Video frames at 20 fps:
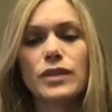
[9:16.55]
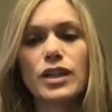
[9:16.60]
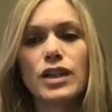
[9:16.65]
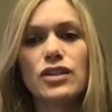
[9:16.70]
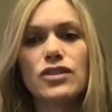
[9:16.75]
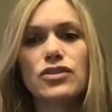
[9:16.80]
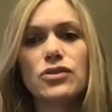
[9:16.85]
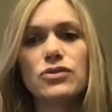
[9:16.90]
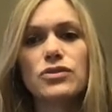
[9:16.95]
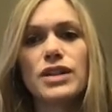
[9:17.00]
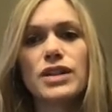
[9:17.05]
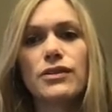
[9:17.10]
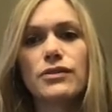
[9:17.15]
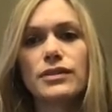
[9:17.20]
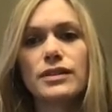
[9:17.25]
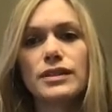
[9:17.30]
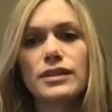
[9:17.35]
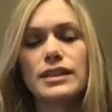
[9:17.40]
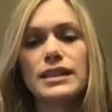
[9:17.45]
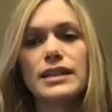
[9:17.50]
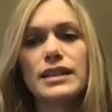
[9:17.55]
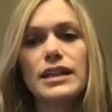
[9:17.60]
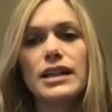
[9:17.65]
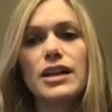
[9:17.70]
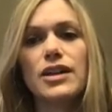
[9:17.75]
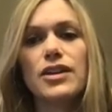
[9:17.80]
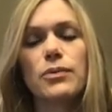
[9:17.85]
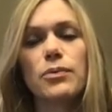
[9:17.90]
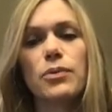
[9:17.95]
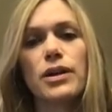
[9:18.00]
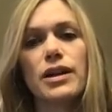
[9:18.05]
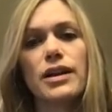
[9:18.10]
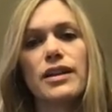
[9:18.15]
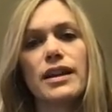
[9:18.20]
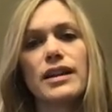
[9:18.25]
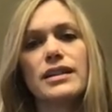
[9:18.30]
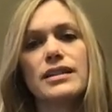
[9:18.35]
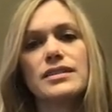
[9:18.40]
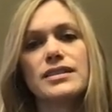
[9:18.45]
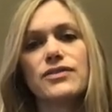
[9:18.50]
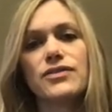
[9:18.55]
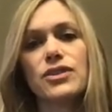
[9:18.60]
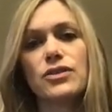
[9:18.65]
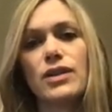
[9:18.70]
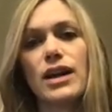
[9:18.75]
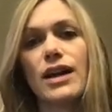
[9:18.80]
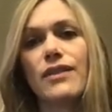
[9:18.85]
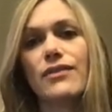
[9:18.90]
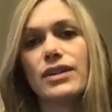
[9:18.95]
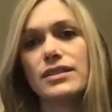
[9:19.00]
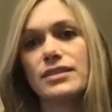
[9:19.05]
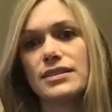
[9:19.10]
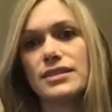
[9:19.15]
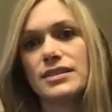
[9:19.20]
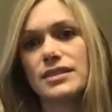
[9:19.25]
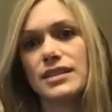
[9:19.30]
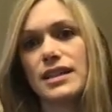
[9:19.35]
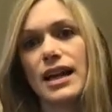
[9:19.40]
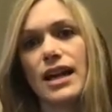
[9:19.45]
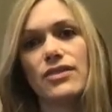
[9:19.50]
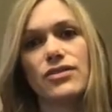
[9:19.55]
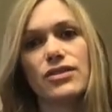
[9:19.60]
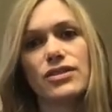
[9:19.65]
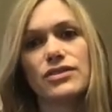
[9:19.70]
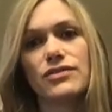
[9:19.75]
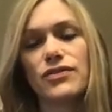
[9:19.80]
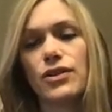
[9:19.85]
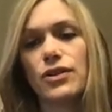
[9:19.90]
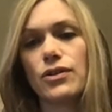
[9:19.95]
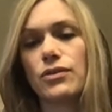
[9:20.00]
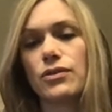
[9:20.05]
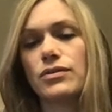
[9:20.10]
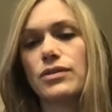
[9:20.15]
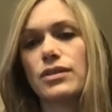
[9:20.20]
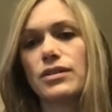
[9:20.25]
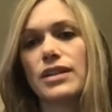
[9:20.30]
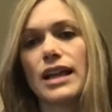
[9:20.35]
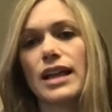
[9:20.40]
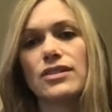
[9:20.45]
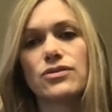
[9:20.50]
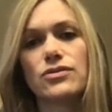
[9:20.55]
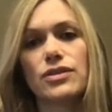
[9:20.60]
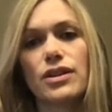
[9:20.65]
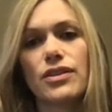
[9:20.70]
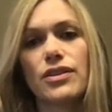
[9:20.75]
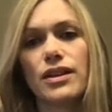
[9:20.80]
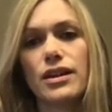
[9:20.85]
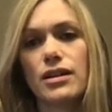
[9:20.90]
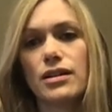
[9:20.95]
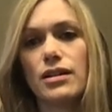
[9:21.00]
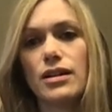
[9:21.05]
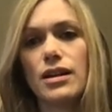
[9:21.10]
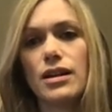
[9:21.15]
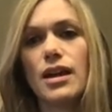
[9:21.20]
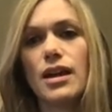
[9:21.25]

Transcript: And so definitely the point of that is if you don't have a consistent address, phone, that sort of thing,